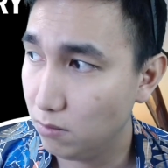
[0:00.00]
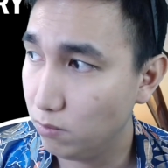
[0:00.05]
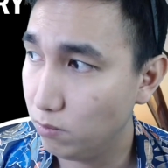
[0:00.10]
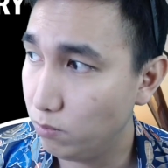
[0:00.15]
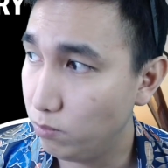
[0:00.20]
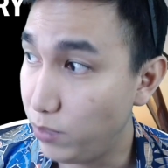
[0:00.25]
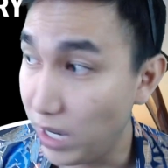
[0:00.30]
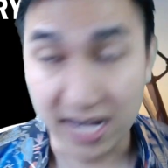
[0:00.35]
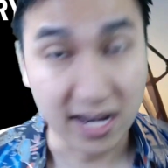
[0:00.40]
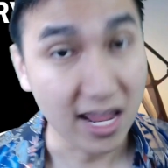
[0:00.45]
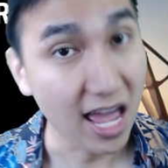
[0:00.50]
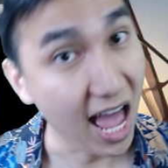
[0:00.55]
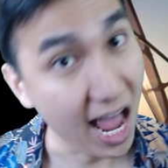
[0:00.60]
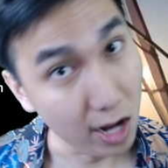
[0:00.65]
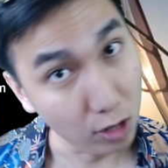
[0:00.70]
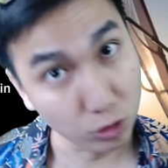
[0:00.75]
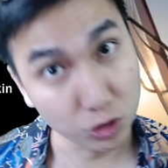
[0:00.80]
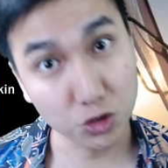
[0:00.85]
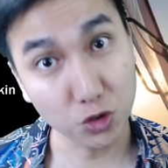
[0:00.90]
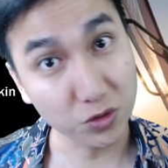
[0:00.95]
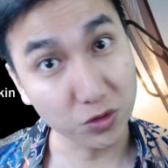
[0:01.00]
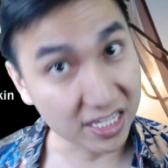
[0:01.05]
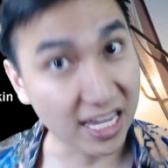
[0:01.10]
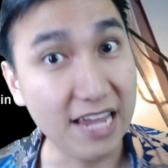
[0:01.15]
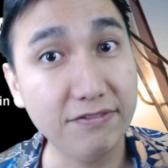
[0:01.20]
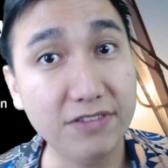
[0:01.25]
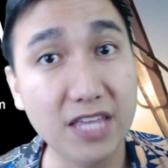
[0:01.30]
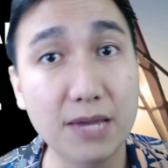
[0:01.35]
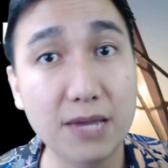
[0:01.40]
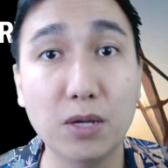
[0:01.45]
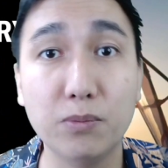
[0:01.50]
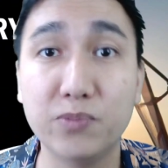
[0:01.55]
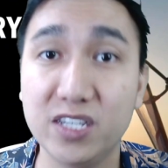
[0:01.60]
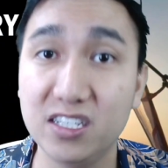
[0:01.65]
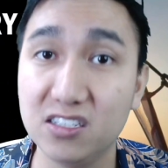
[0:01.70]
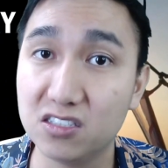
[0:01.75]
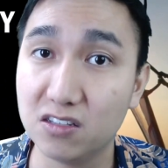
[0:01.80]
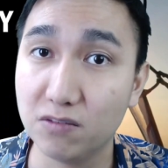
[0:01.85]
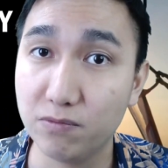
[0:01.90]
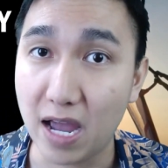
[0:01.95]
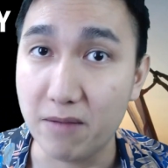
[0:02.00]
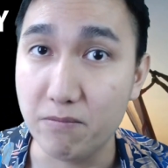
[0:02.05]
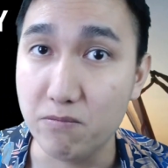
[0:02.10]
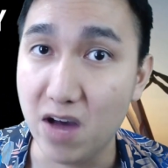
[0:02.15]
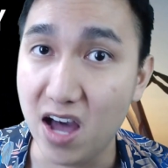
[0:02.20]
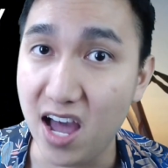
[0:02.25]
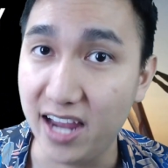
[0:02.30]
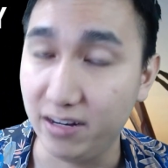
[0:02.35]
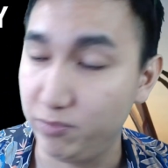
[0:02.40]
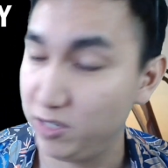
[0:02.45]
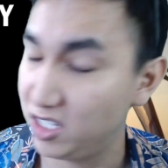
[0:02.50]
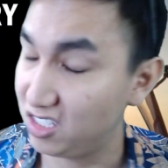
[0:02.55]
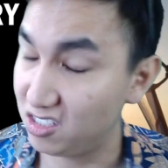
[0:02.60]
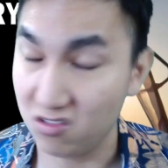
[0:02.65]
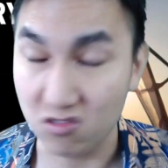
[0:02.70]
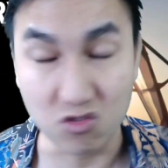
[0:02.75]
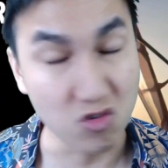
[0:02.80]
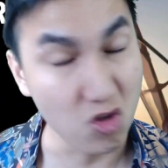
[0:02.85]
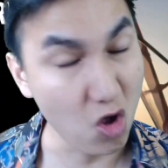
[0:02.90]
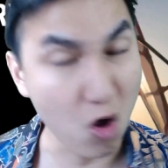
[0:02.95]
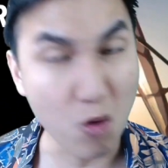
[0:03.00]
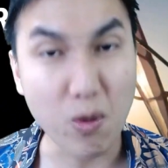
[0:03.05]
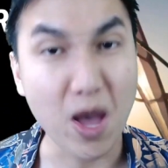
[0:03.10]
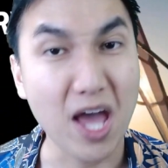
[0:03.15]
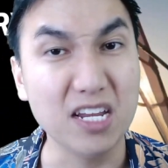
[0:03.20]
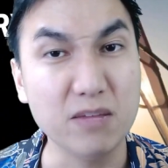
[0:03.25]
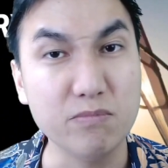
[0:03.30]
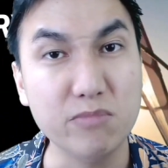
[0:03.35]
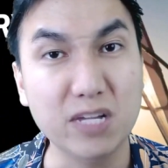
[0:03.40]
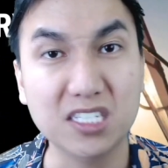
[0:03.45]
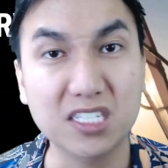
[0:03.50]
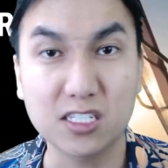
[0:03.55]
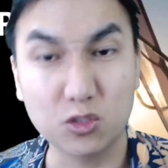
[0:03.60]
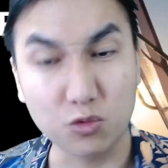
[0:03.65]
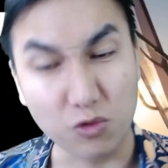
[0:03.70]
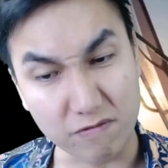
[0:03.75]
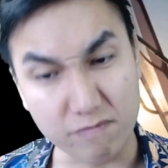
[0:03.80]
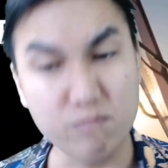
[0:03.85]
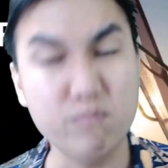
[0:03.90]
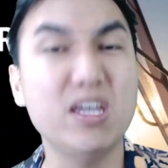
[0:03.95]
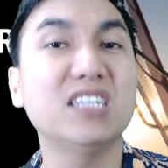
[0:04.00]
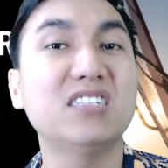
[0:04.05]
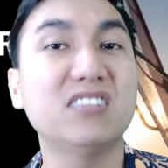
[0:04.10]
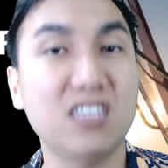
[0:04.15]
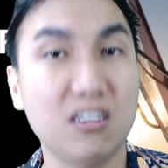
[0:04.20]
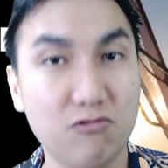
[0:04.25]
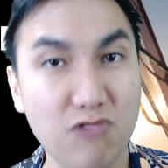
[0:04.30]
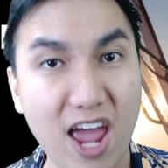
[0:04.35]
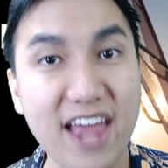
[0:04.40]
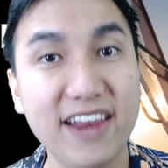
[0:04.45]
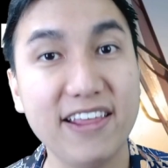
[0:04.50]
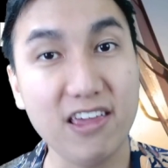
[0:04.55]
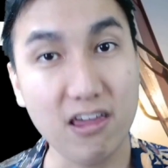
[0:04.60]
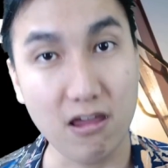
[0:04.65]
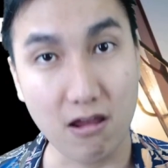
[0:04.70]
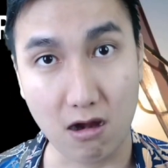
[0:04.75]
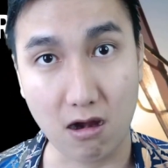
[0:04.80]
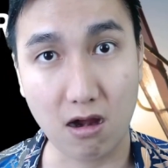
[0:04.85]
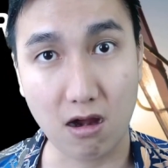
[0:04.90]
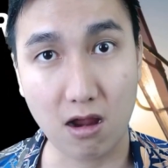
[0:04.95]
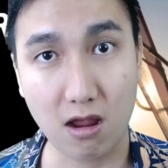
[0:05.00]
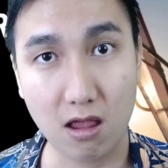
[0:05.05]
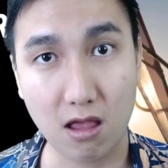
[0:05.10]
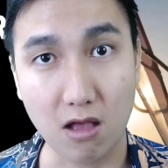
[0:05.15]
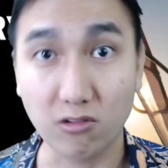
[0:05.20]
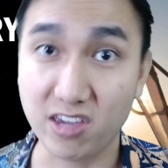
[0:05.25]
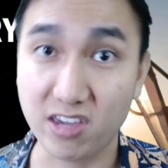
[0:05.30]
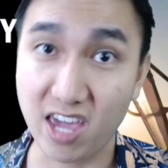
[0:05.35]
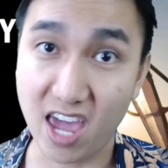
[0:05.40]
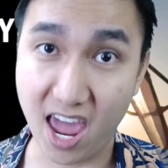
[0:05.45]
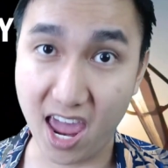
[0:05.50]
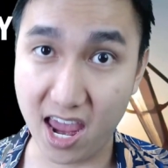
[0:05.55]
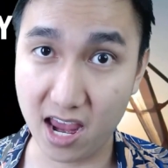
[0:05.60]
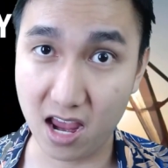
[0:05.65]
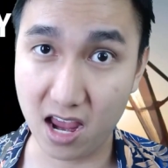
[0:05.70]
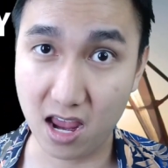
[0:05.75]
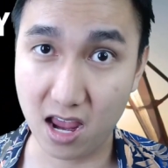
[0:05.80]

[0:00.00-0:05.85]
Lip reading: But I also gave them a piece of my mind. Because nobody messes with Missy right here. Okay?